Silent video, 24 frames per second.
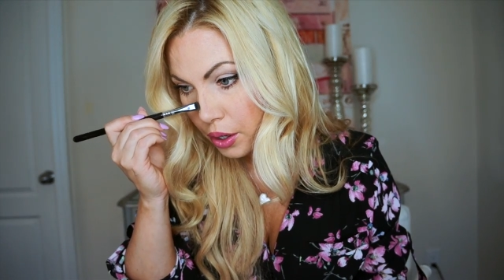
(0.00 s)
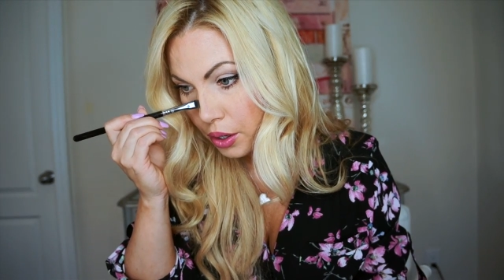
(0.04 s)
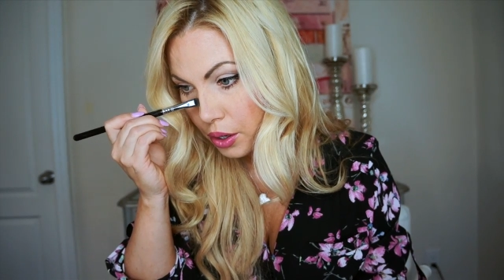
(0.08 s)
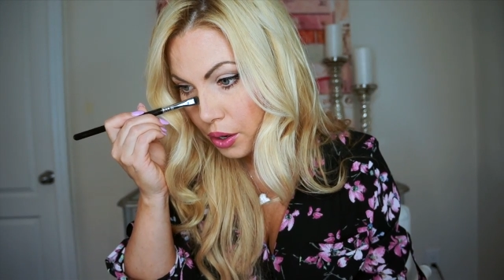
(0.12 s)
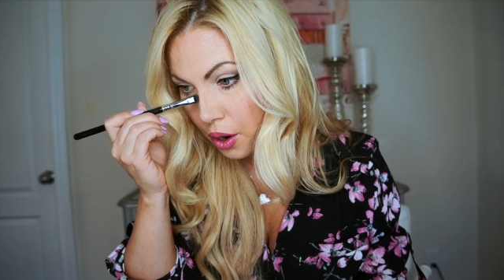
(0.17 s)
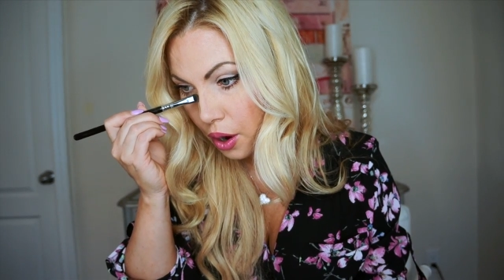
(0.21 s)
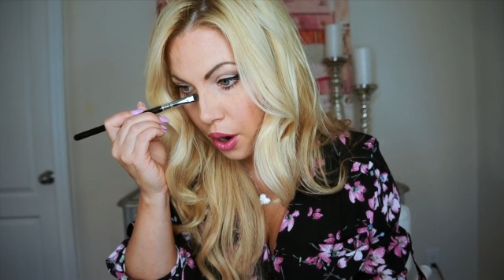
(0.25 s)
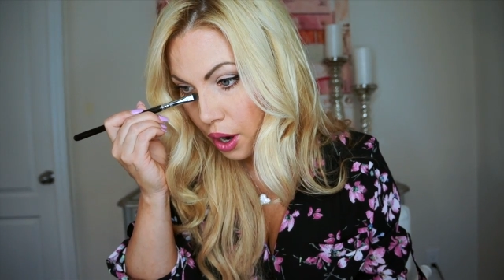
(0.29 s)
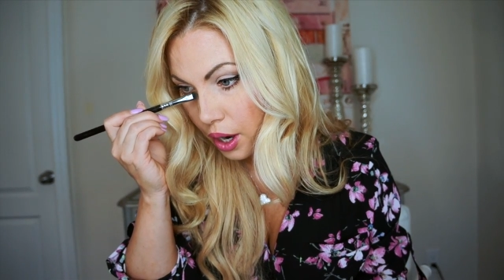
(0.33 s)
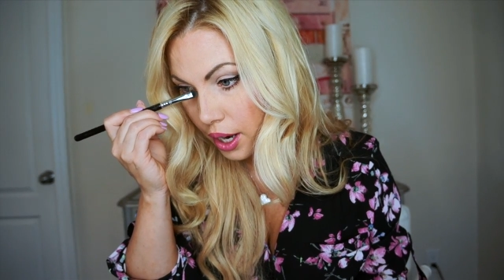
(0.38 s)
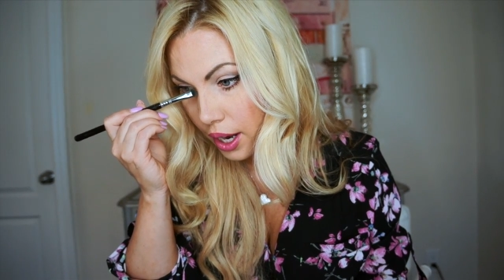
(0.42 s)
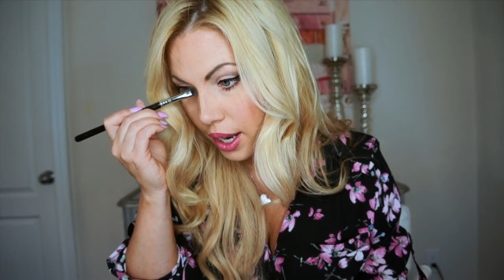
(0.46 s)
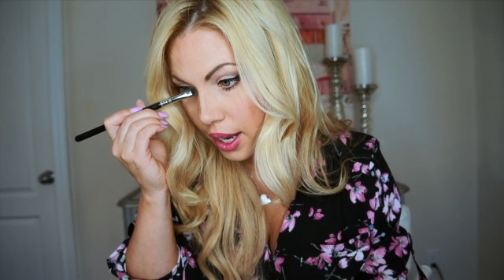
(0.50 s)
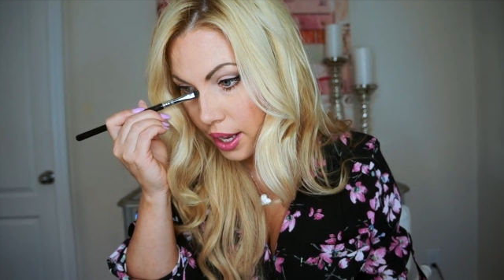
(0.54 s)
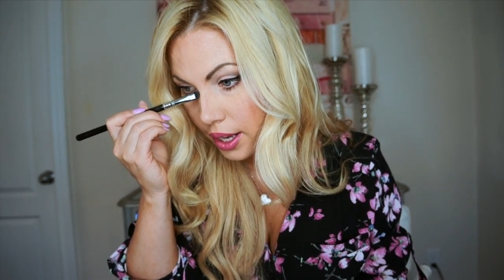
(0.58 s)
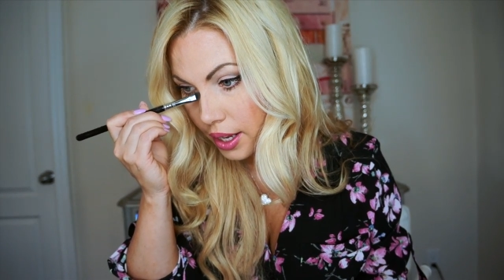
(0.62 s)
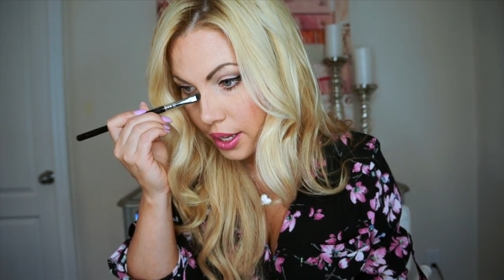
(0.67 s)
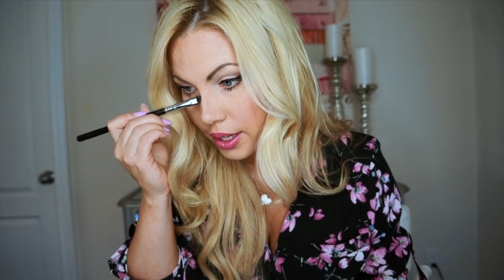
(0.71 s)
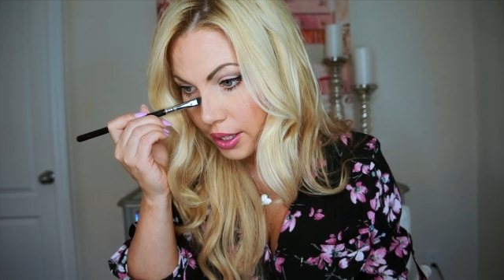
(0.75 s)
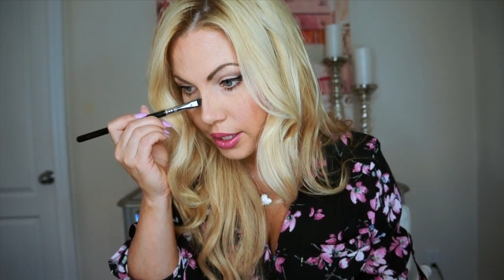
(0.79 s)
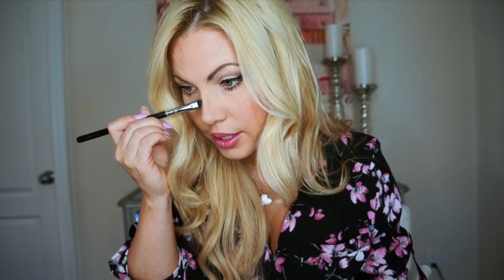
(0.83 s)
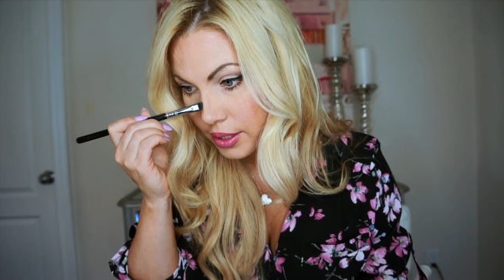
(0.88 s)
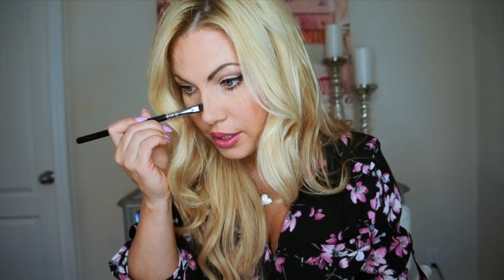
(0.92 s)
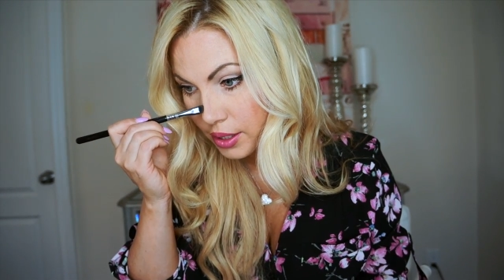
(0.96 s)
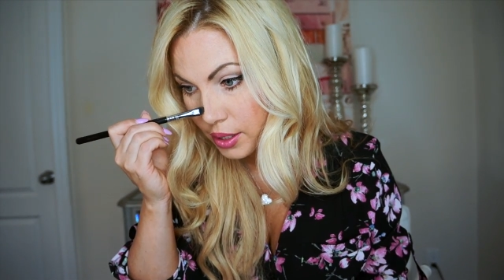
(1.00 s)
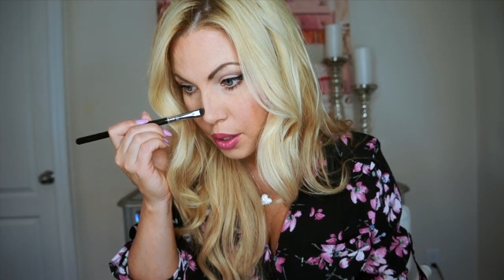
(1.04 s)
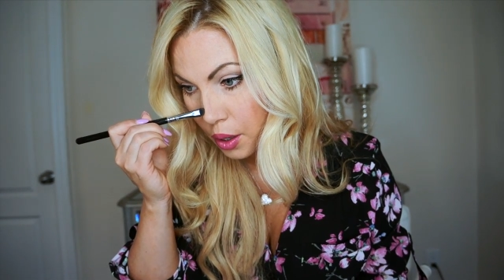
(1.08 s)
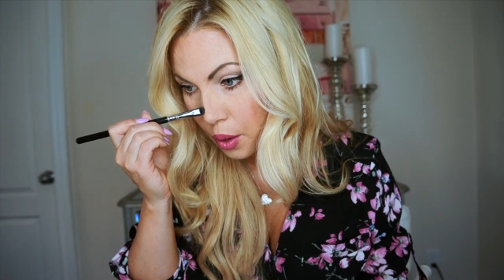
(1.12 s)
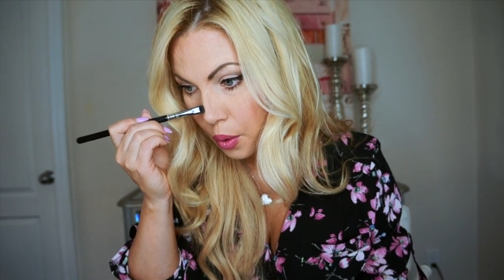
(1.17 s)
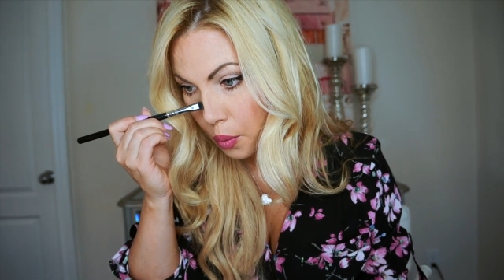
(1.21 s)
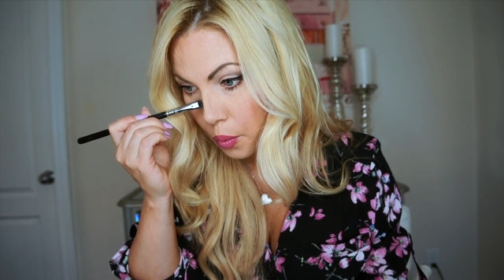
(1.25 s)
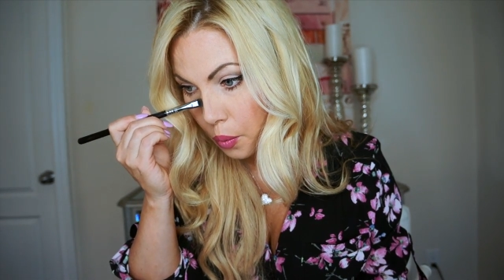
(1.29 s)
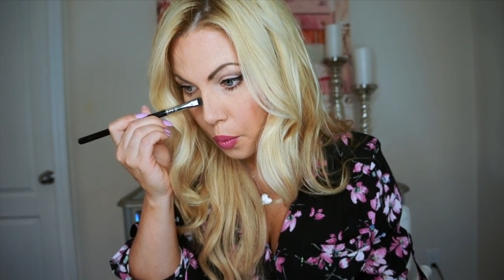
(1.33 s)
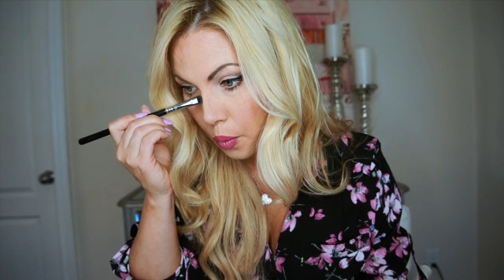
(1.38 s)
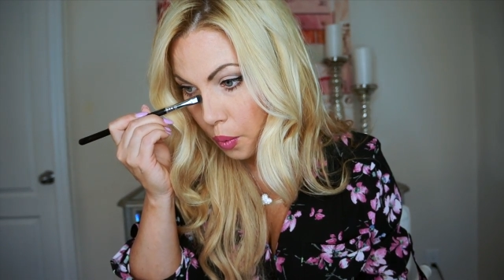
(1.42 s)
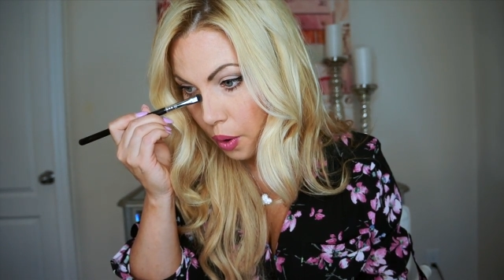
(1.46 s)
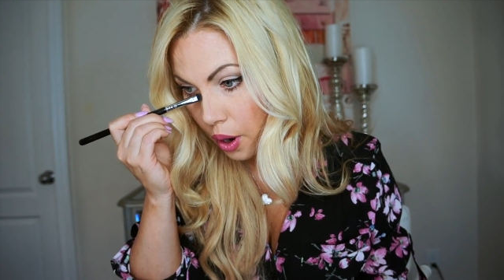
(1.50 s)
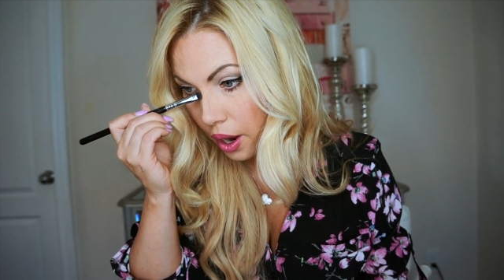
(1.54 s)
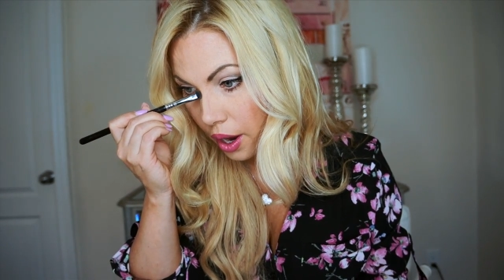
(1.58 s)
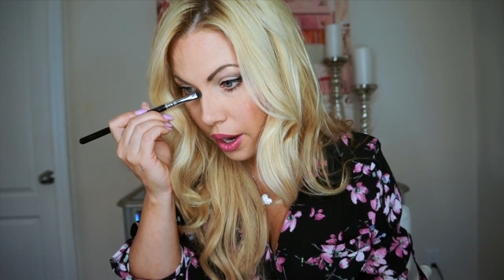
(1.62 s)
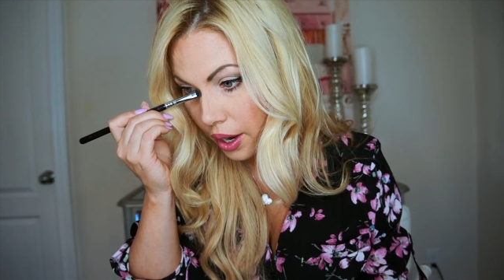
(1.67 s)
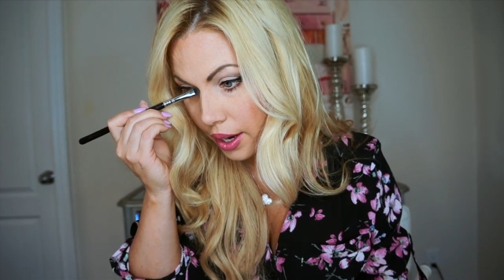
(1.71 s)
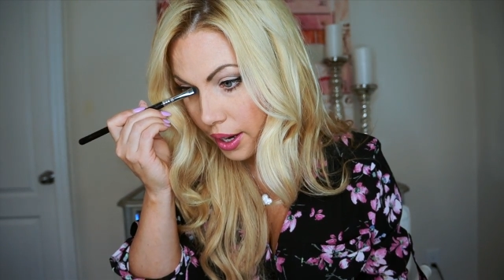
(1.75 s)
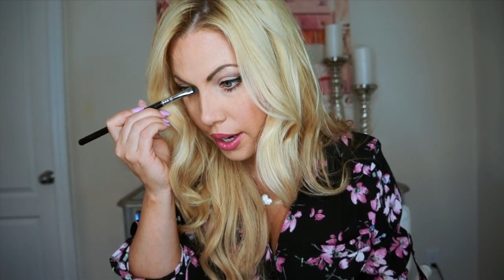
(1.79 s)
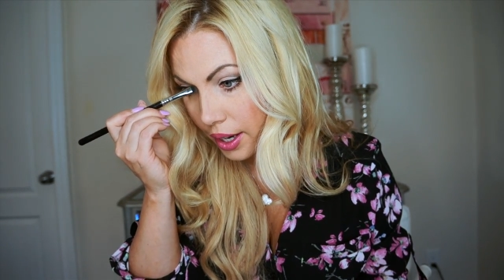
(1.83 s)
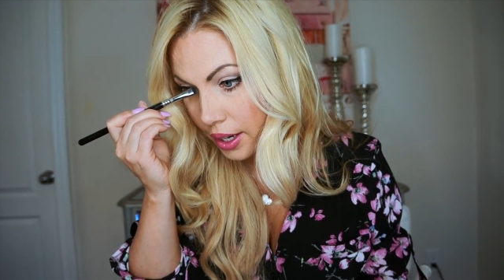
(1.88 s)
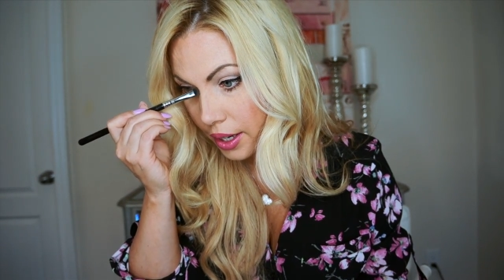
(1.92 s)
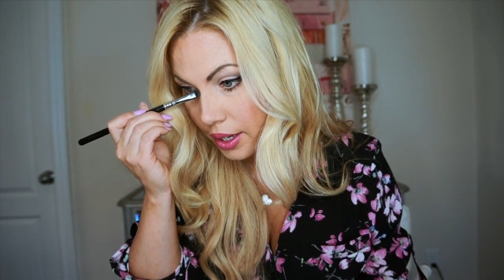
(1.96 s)
not as
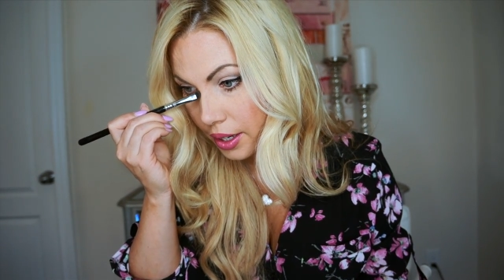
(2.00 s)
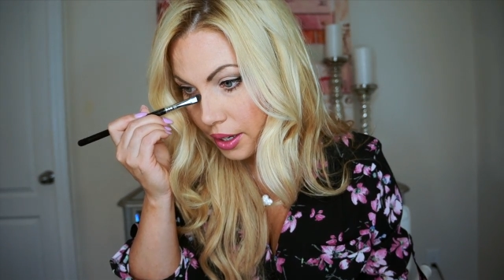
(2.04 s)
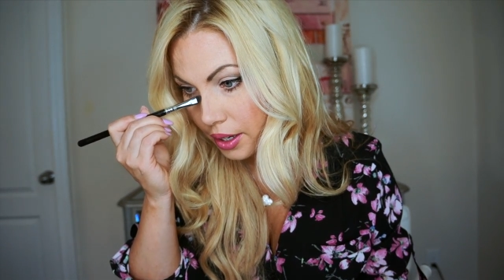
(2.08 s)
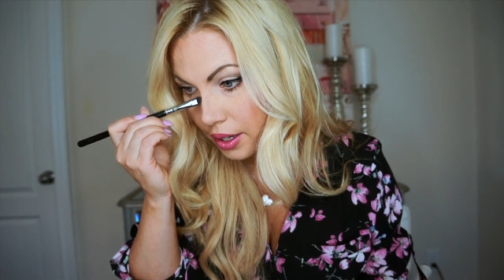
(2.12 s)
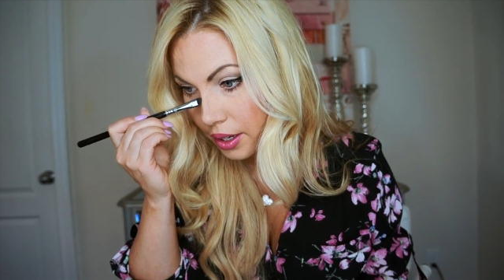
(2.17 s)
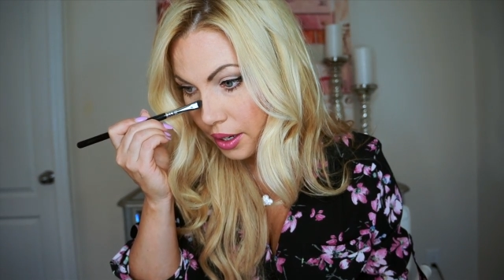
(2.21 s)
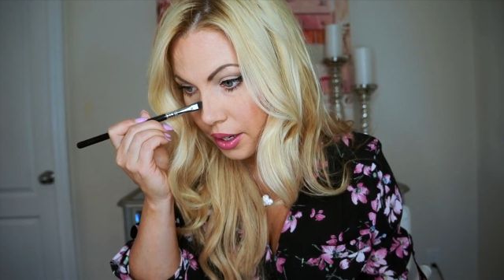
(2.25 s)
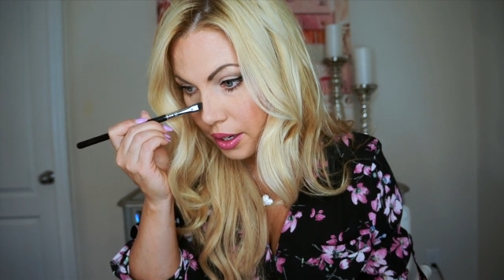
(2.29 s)
wide.